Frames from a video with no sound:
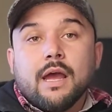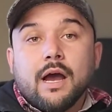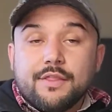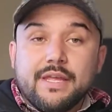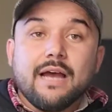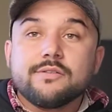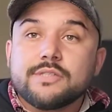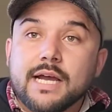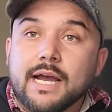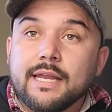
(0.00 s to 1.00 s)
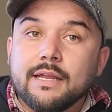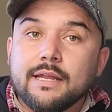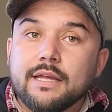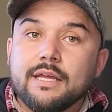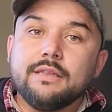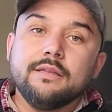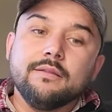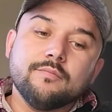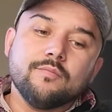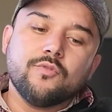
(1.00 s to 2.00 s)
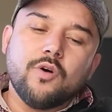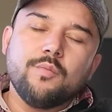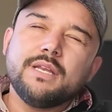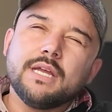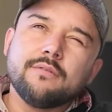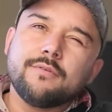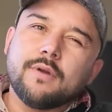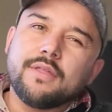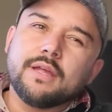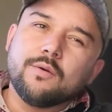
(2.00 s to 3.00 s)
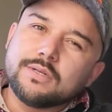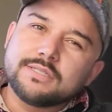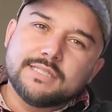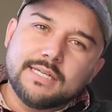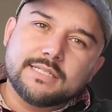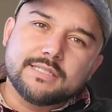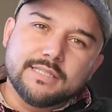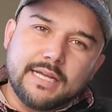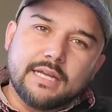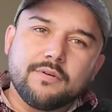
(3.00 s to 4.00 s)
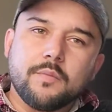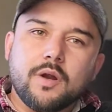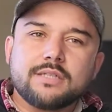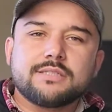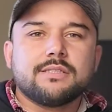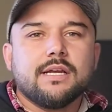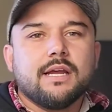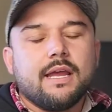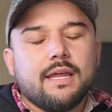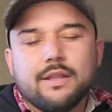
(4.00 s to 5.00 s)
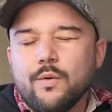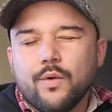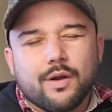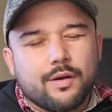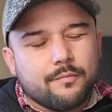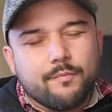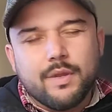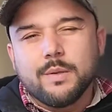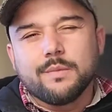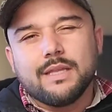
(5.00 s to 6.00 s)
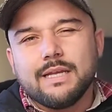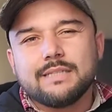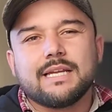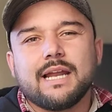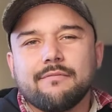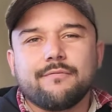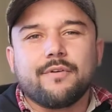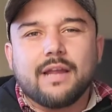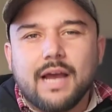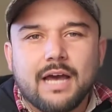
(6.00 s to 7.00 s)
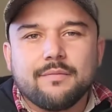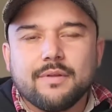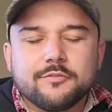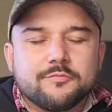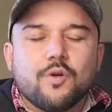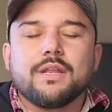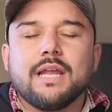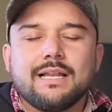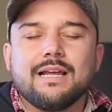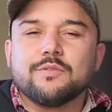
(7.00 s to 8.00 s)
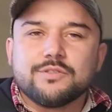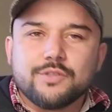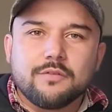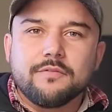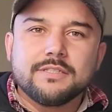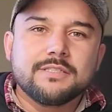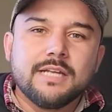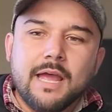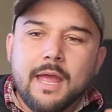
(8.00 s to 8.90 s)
on the outside. He wrote me down for, I think it was 6 negative remarks, and they were minimum things that I forgot. It was more than likely I was nervous,